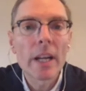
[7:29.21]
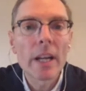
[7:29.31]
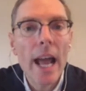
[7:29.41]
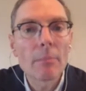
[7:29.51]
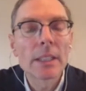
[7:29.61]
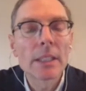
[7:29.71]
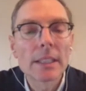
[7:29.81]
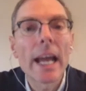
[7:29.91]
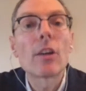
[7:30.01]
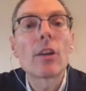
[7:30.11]
what happens
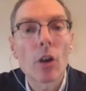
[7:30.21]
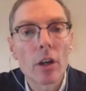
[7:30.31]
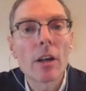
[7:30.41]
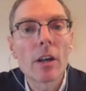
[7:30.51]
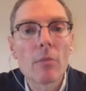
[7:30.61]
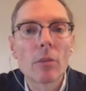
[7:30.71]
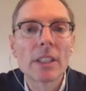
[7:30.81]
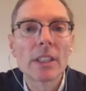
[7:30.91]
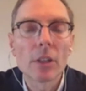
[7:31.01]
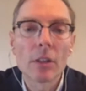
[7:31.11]
at earlier
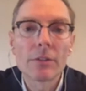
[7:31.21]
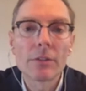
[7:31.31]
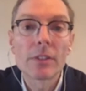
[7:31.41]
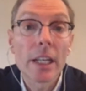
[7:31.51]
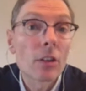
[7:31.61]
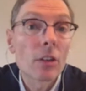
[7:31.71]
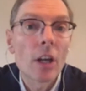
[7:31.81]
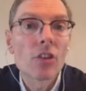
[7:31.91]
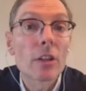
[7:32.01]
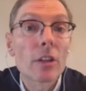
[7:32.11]
moments of
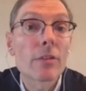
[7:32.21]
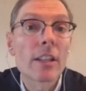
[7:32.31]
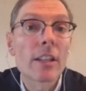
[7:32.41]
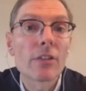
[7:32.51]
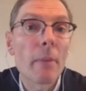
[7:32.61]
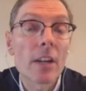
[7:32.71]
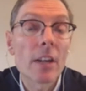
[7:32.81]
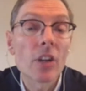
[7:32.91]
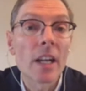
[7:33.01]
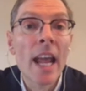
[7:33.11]
technological
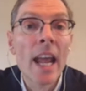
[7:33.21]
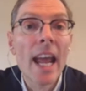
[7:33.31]
transformation.